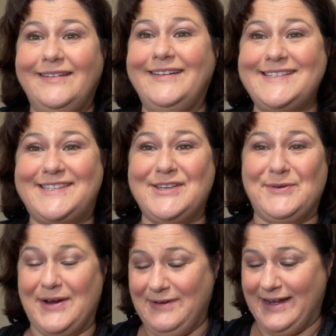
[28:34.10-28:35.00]
so
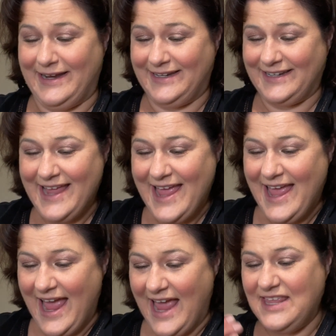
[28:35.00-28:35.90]
I read it.
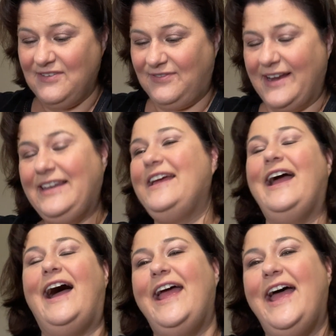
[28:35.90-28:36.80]
And then finally,
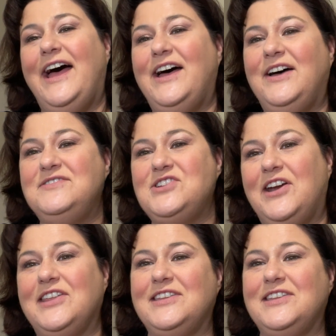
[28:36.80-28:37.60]
I have Jonathan